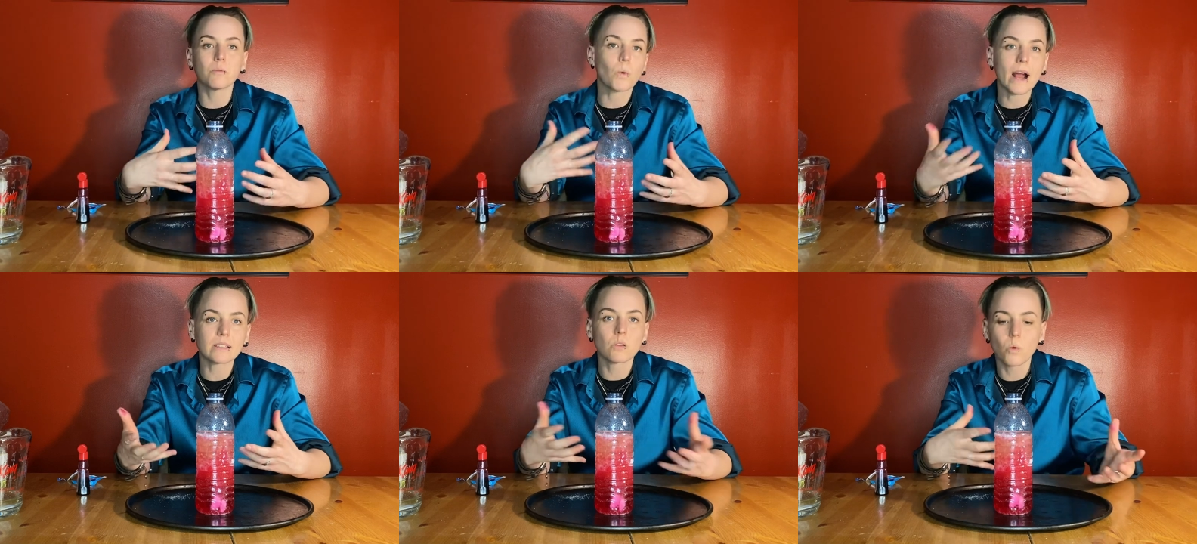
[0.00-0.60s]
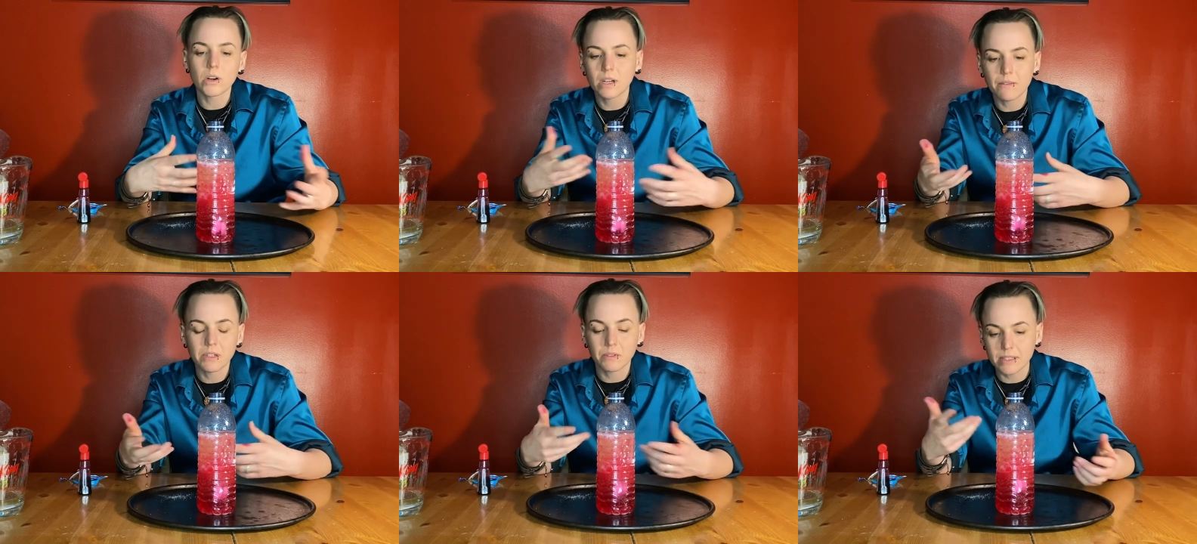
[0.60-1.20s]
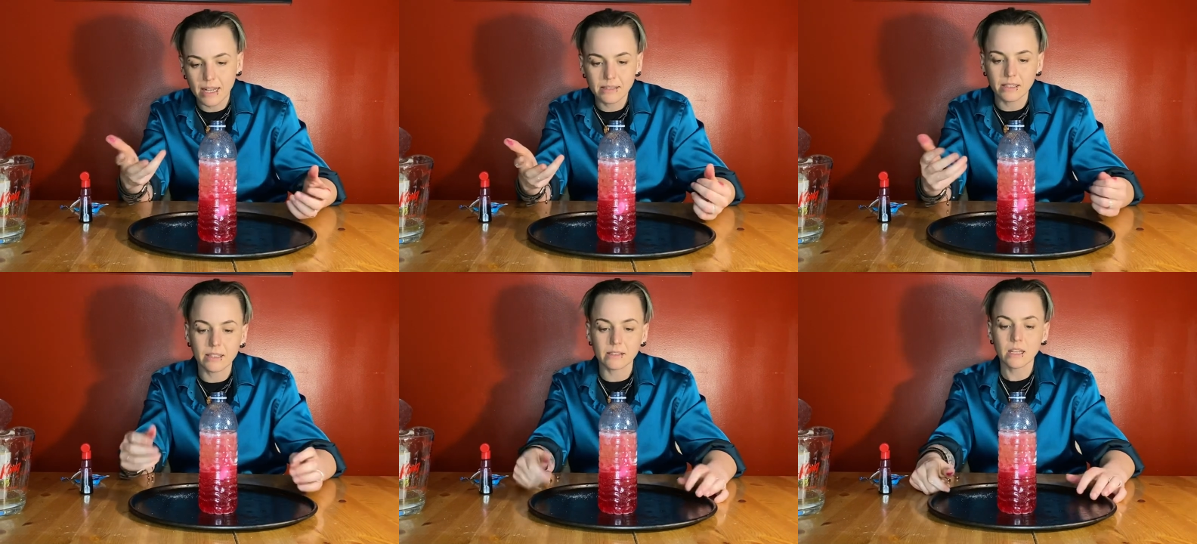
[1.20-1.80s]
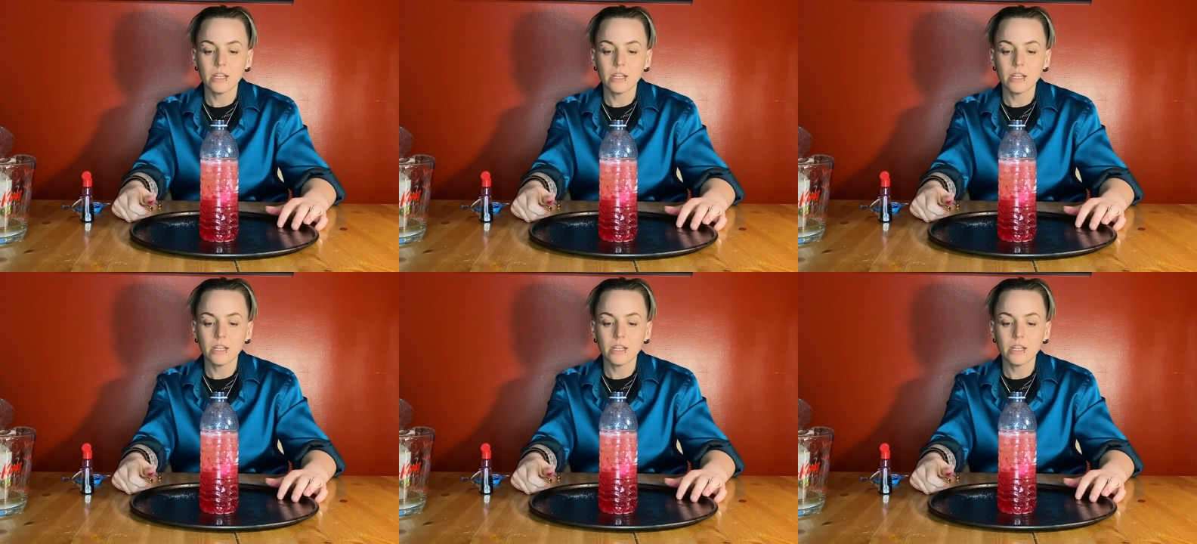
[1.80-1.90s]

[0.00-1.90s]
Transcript: Wax and water have different densities,